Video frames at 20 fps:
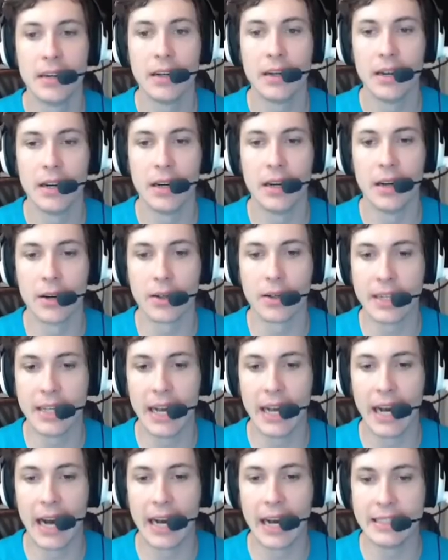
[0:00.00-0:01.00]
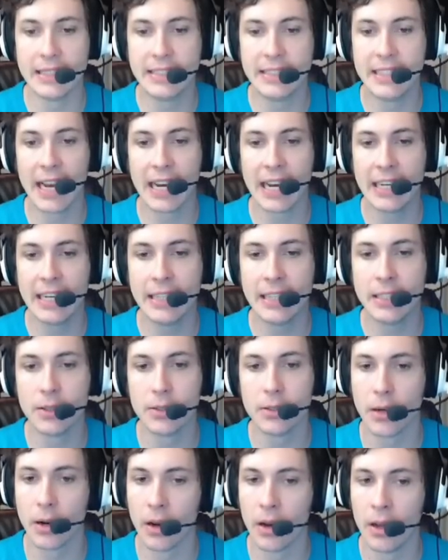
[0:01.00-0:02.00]
Oh God, diggity
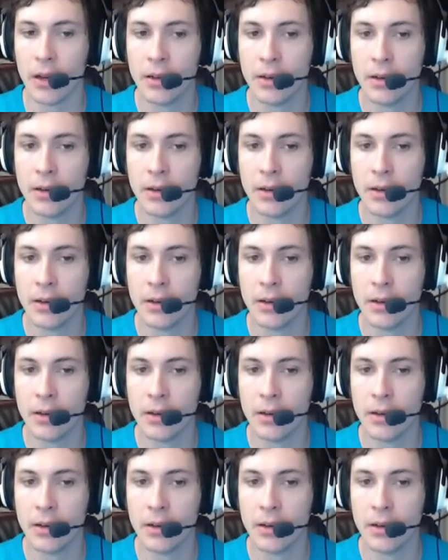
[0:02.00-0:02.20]
doodle.